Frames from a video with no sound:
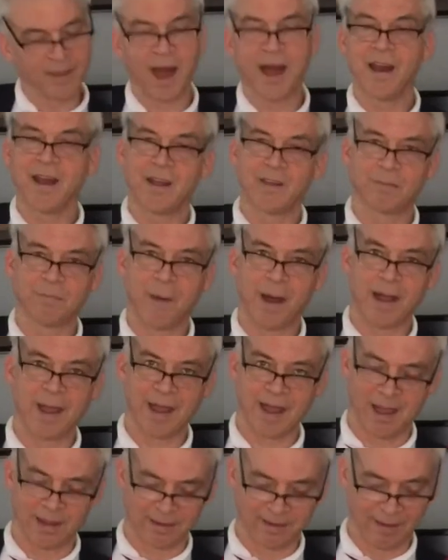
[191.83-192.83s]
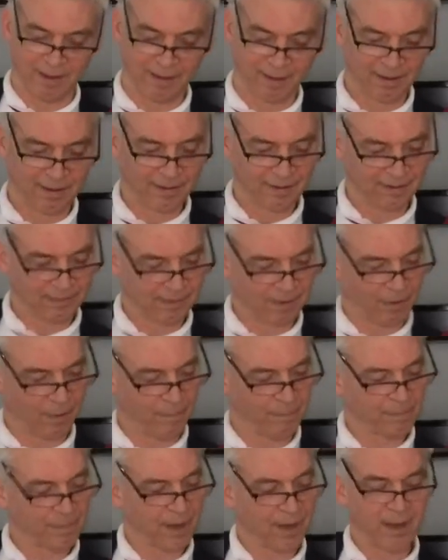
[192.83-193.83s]
that is my answer. So,
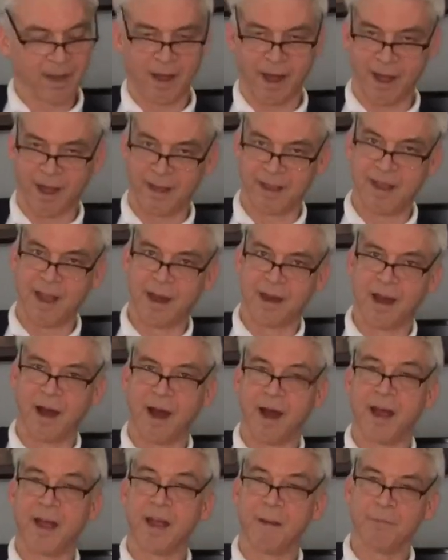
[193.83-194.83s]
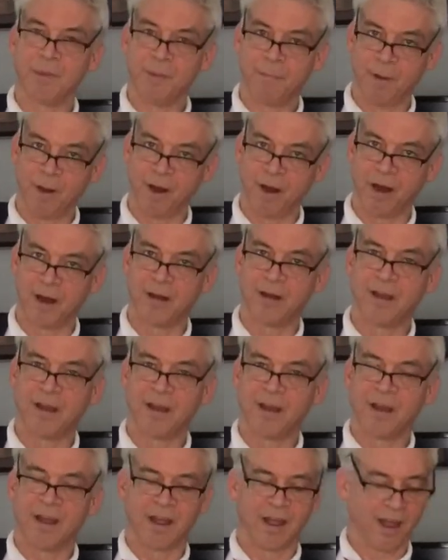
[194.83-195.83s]
again, I am the bun,
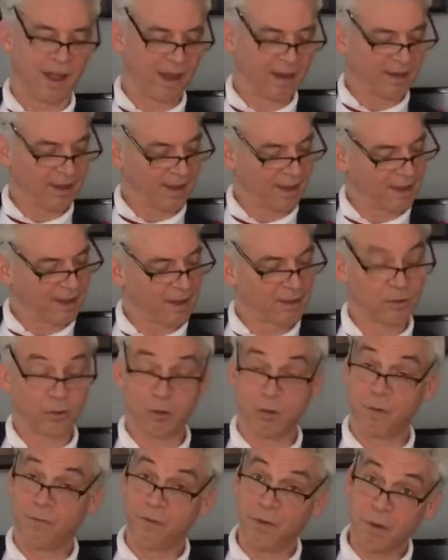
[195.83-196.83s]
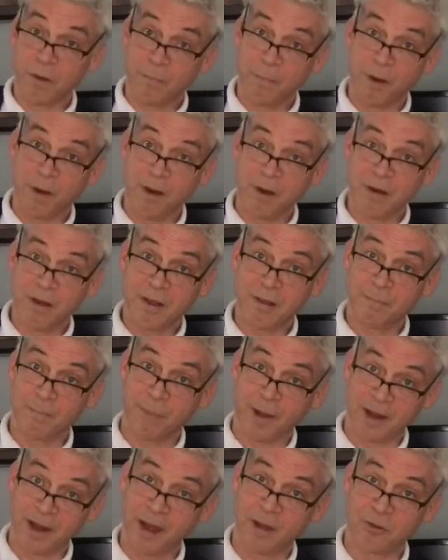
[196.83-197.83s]
and do you feel the bun?
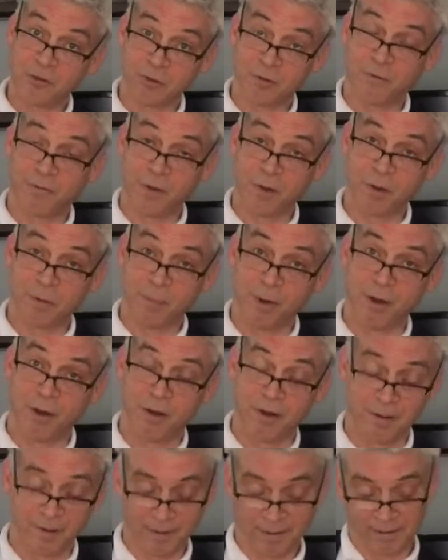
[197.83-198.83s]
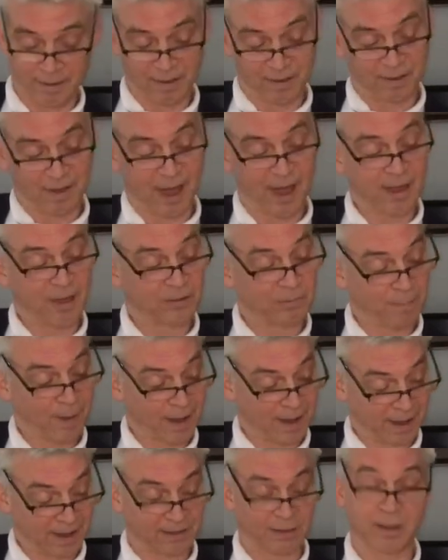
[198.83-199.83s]
By now you should feel the bun. That is my
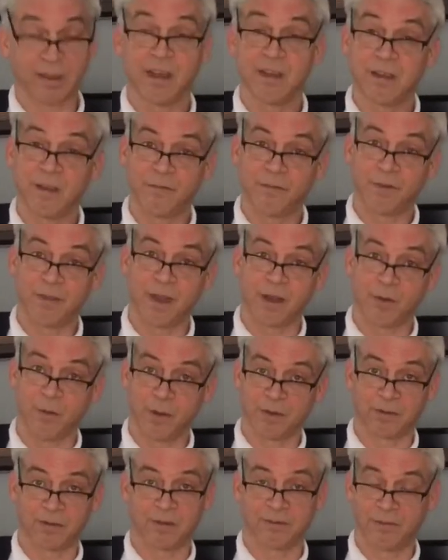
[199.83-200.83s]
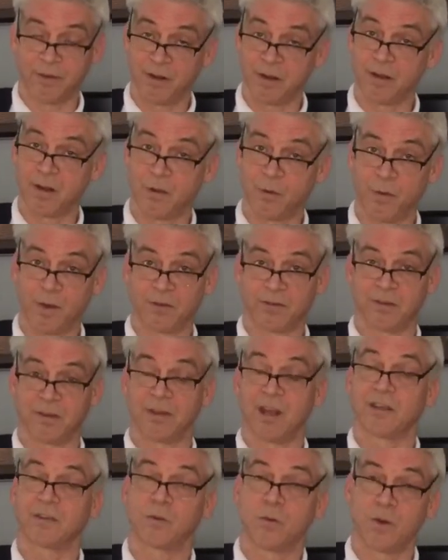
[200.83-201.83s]
answer. Thank you for that question. It's a very good question.
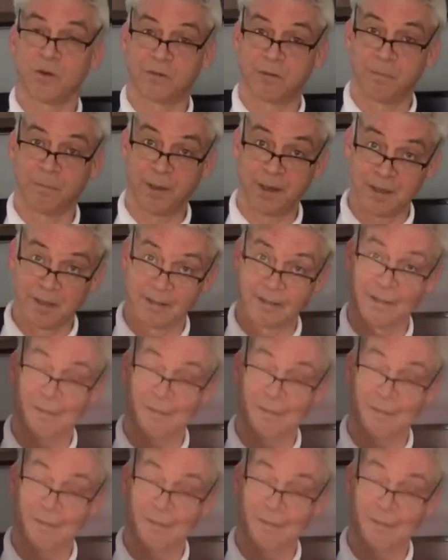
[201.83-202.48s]
Next question, please.